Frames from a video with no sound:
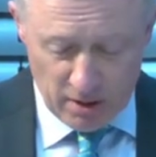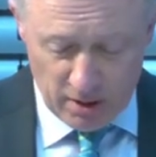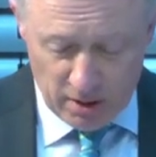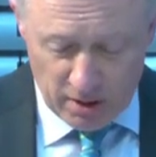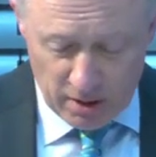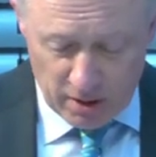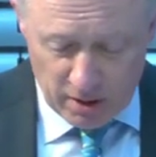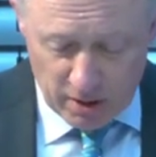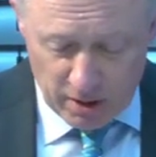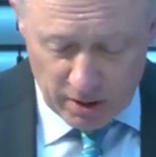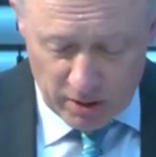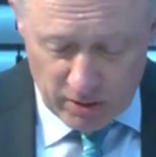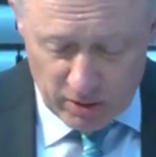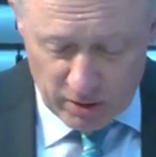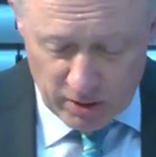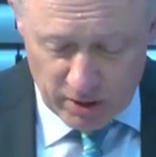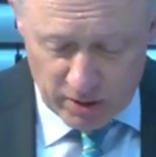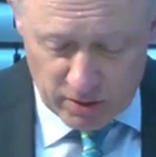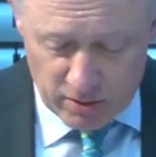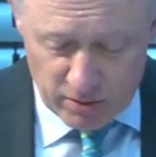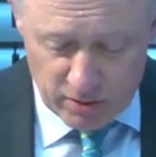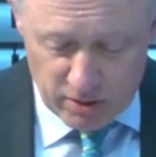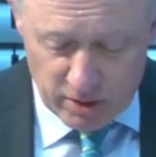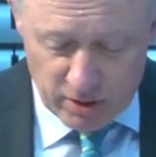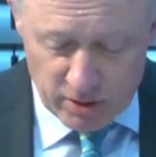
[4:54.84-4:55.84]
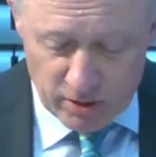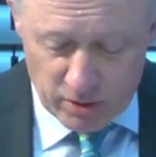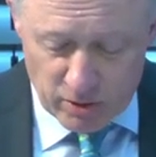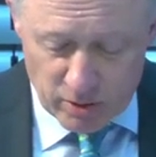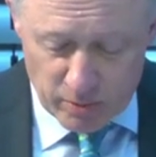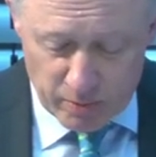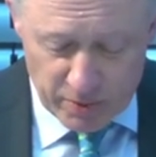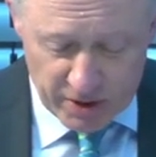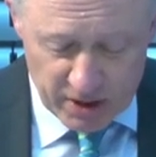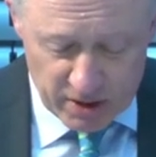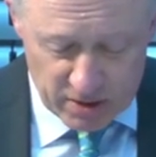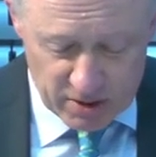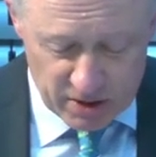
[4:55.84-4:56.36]
According to the
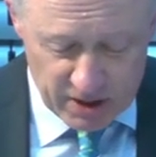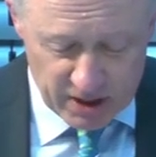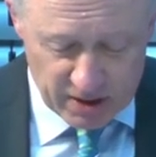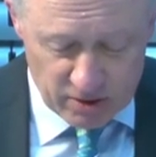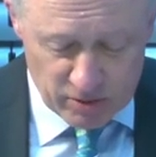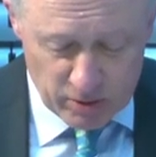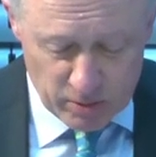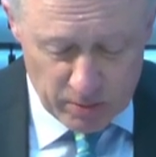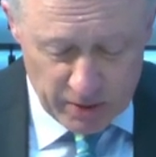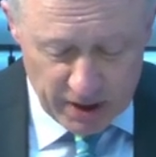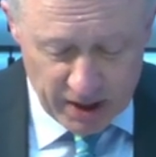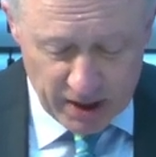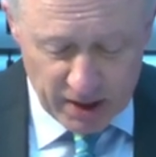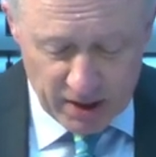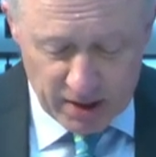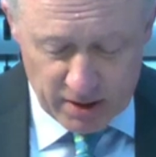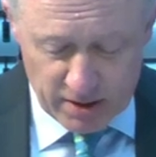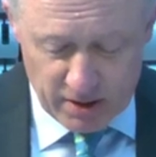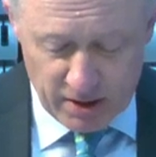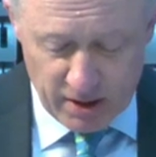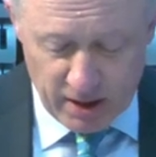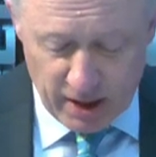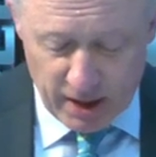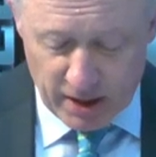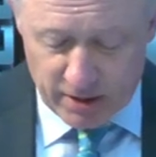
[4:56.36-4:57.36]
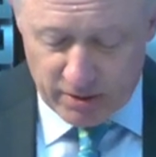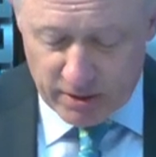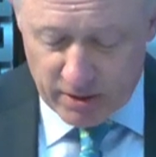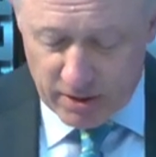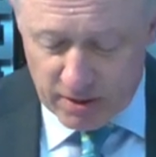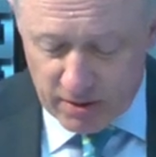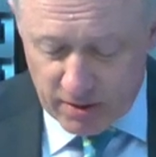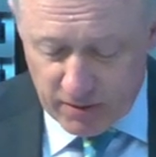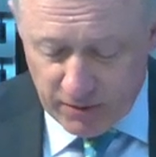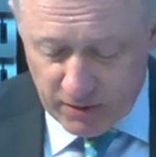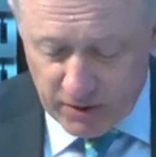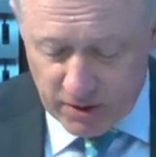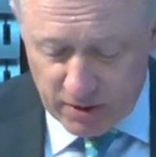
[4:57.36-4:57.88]
European Central Bank, the
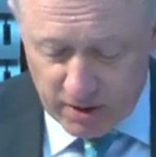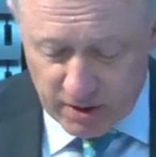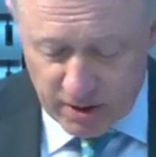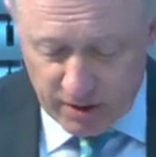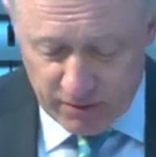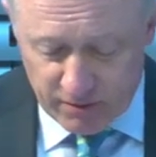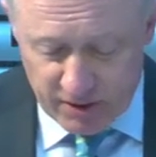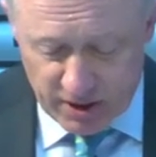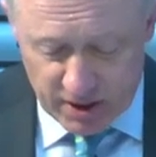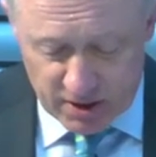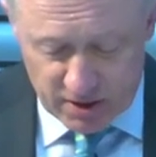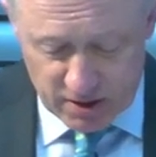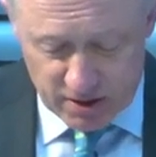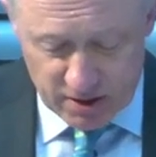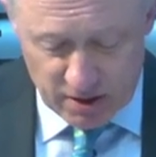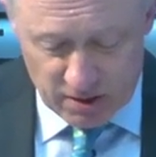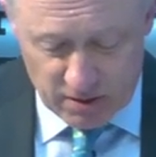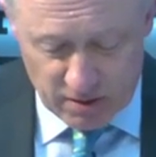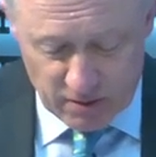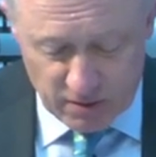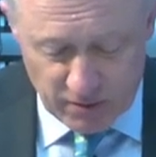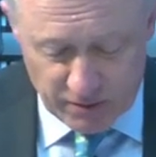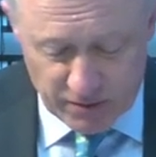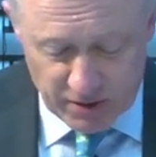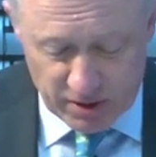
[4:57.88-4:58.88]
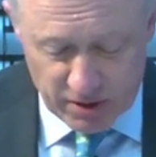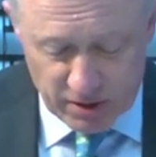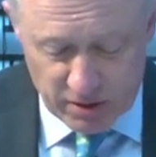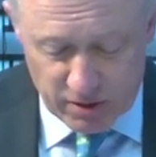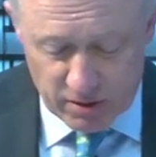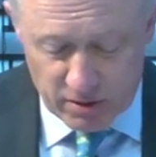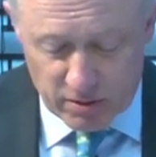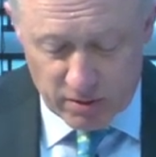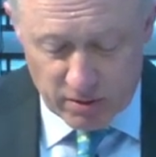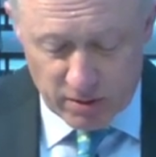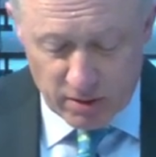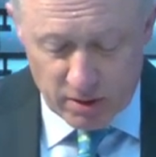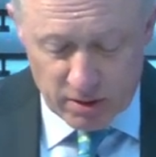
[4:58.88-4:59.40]
aggregate funding ratio of the
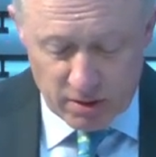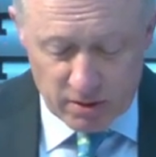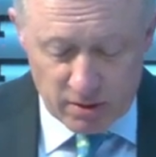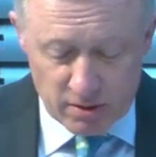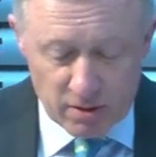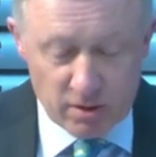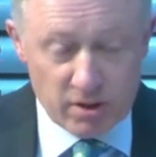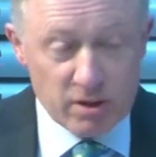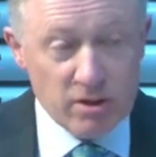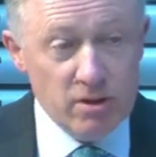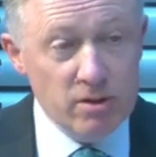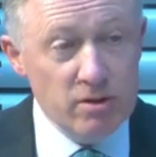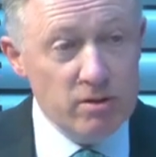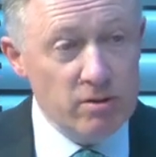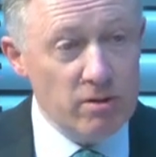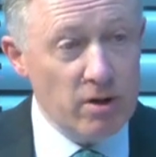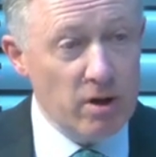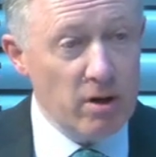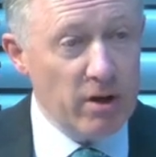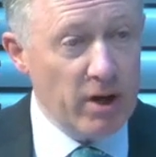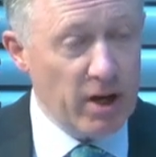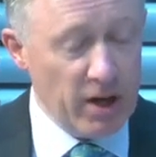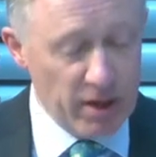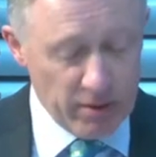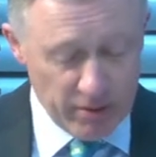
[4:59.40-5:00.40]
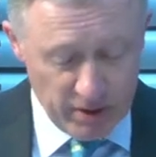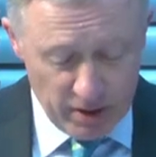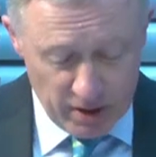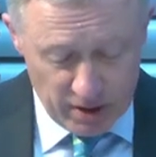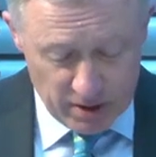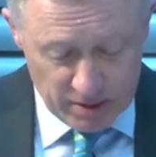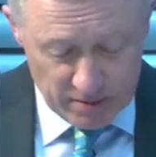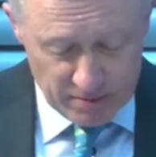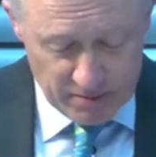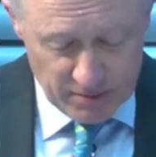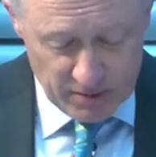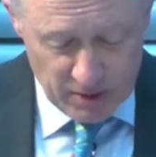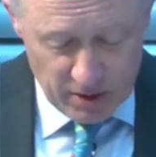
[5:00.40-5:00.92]
Euro area
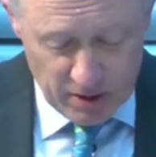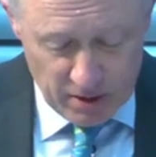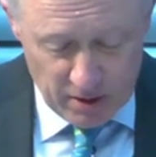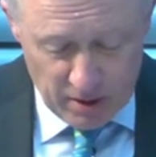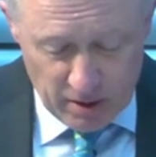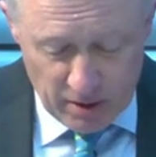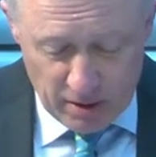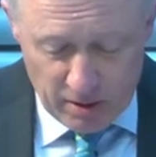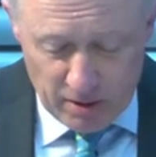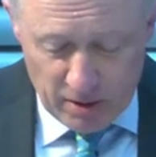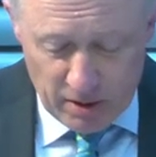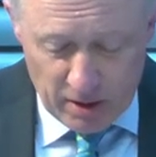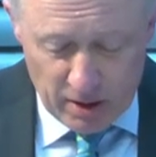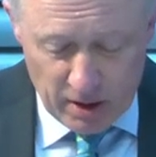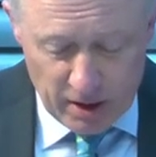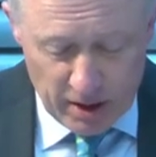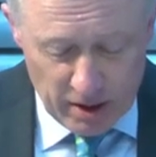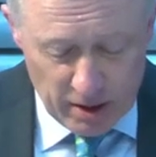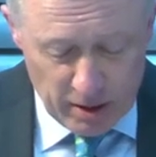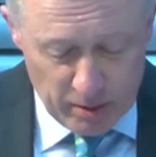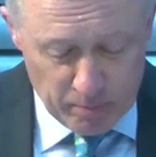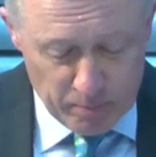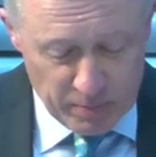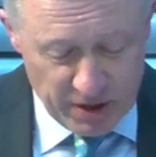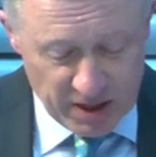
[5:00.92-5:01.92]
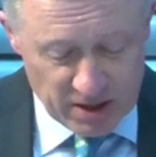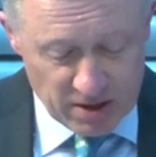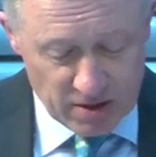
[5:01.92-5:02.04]
pension